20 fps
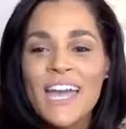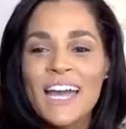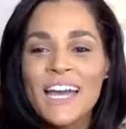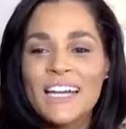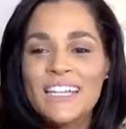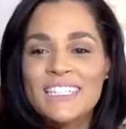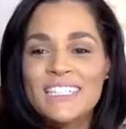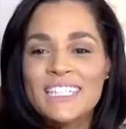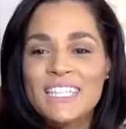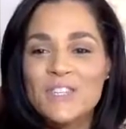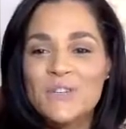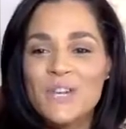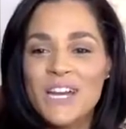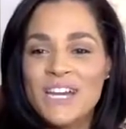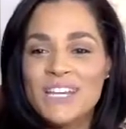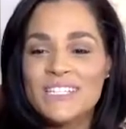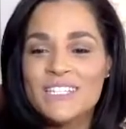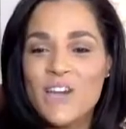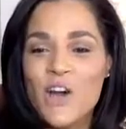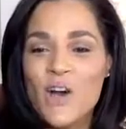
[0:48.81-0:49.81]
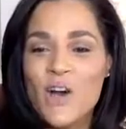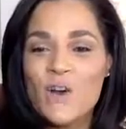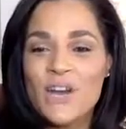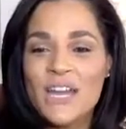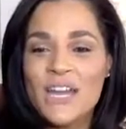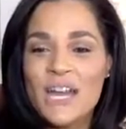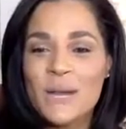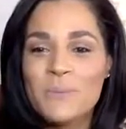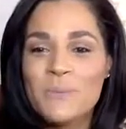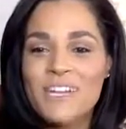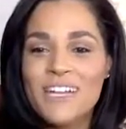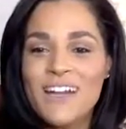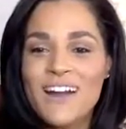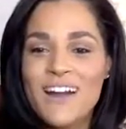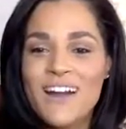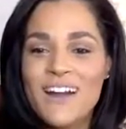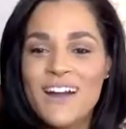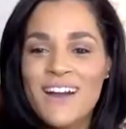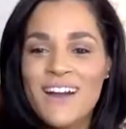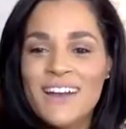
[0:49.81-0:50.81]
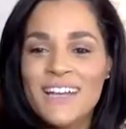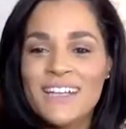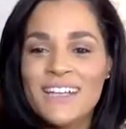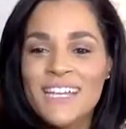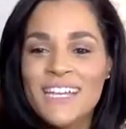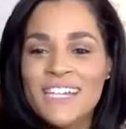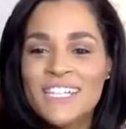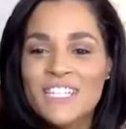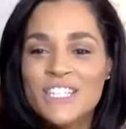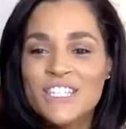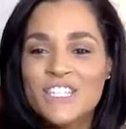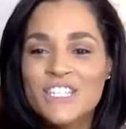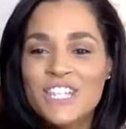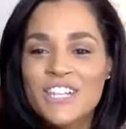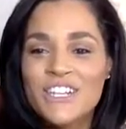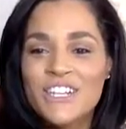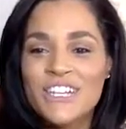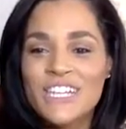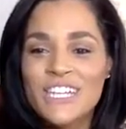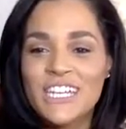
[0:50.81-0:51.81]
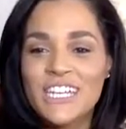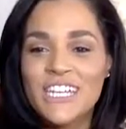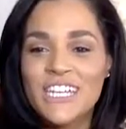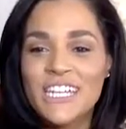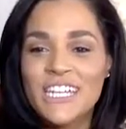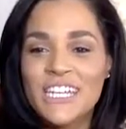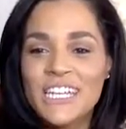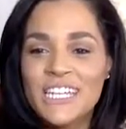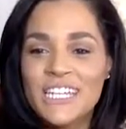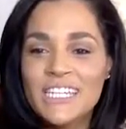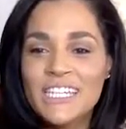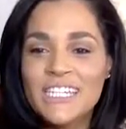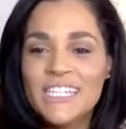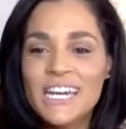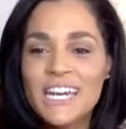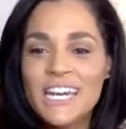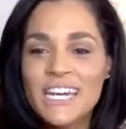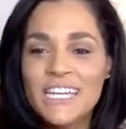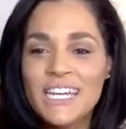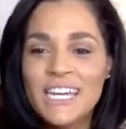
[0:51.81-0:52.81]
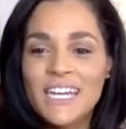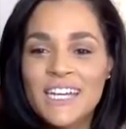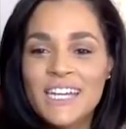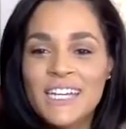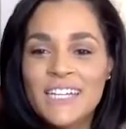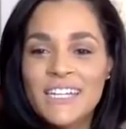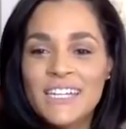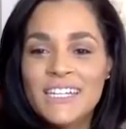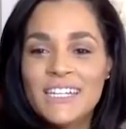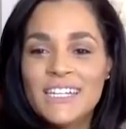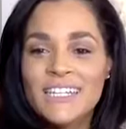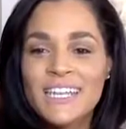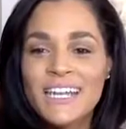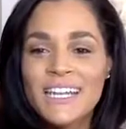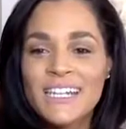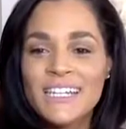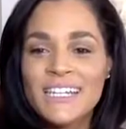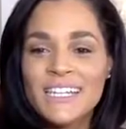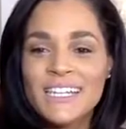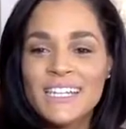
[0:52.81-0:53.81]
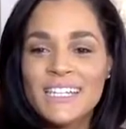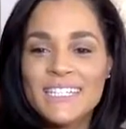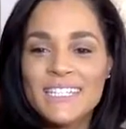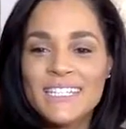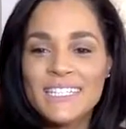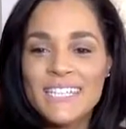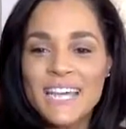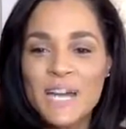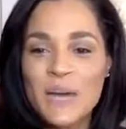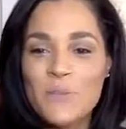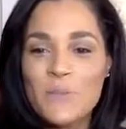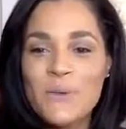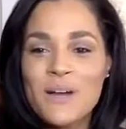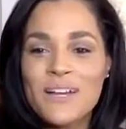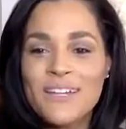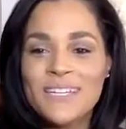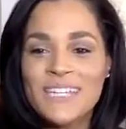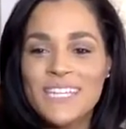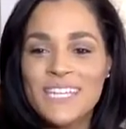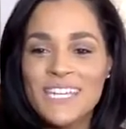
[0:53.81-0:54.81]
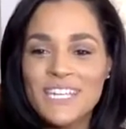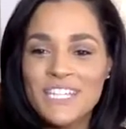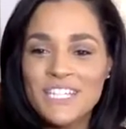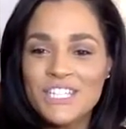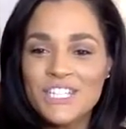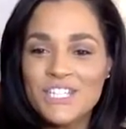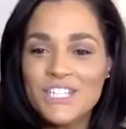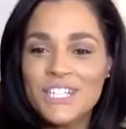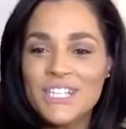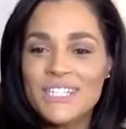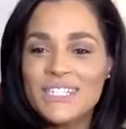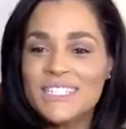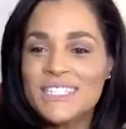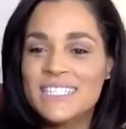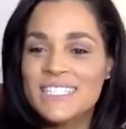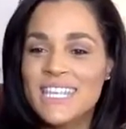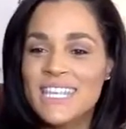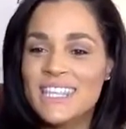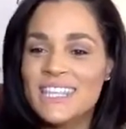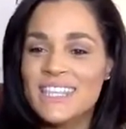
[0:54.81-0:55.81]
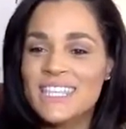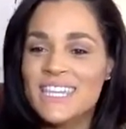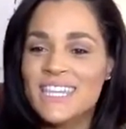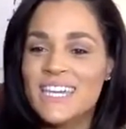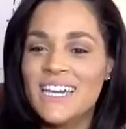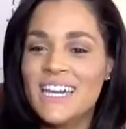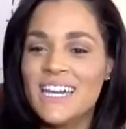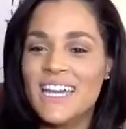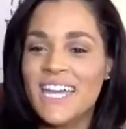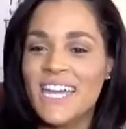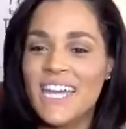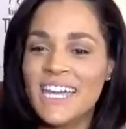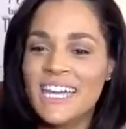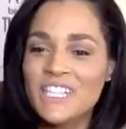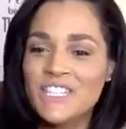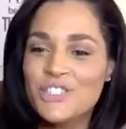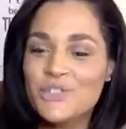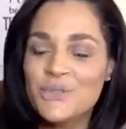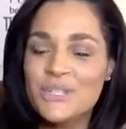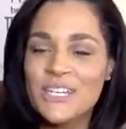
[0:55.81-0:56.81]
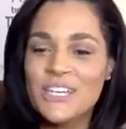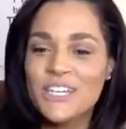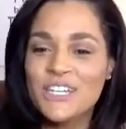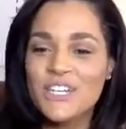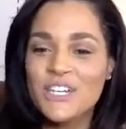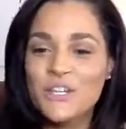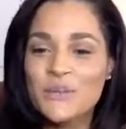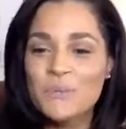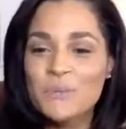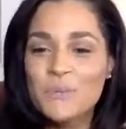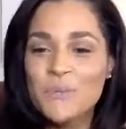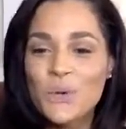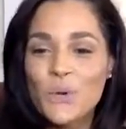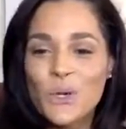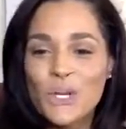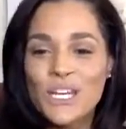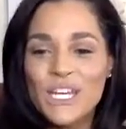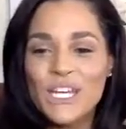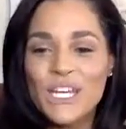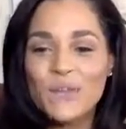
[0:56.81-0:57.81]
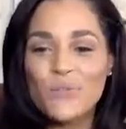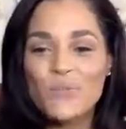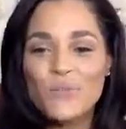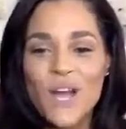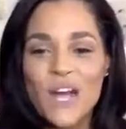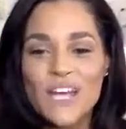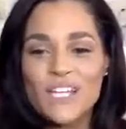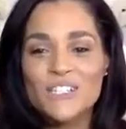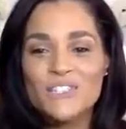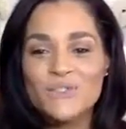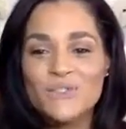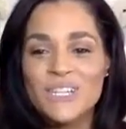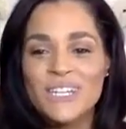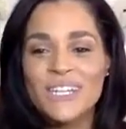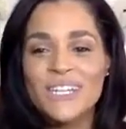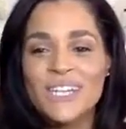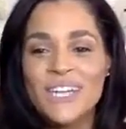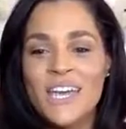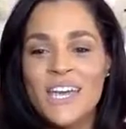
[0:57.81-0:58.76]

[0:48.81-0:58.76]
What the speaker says: I see you guys all coming on. Sharon, Ely, LaDonna, Nika, Salma, Keisha, Cynthia, Andrea, good morning. Roderick,